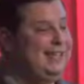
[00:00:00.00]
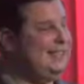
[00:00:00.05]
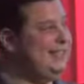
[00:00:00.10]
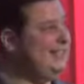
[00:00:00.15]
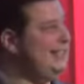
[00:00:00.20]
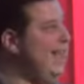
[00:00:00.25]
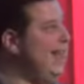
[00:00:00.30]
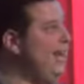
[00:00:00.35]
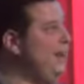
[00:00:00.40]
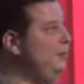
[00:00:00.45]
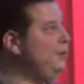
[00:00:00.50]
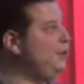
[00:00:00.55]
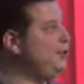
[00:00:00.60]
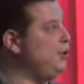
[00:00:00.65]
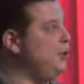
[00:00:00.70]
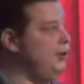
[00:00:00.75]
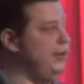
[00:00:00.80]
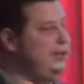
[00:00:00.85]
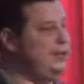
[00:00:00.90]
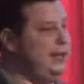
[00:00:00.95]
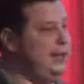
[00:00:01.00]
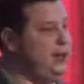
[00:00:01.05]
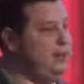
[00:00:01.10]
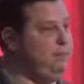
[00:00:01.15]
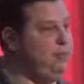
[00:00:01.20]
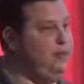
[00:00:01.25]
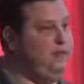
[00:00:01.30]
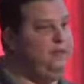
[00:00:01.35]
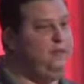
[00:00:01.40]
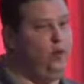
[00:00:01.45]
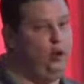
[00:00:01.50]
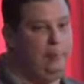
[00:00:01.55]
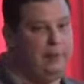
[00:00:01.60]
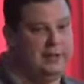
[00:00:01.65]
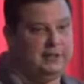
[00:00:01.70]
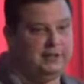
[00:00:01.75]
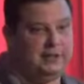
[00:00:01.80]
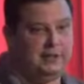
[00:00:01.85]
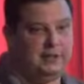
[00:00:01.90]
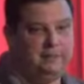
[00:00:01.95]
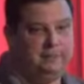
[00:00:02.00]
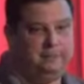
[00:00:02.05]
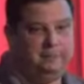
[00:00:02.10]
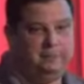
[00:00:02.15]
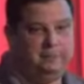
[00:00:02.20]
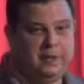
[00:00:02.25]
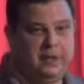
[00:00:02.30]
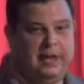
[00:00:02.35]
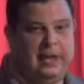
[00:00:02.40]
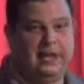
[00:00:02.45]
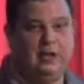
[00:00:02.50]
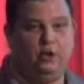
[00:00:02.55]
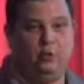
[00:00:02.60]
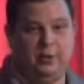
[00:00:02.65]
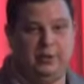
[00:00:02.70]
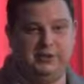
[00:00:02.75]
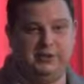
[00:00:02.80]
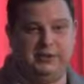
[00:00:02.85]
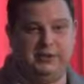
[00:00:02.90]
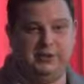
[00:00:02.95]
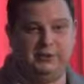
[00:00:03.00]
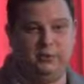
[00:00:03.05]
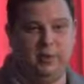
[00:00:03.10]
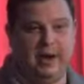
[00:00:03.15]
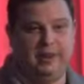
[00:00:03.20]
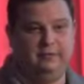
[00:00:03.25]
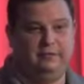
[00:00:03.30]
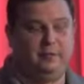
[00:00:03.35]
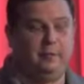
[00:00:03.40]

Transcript: Second result is that your performance increases, right?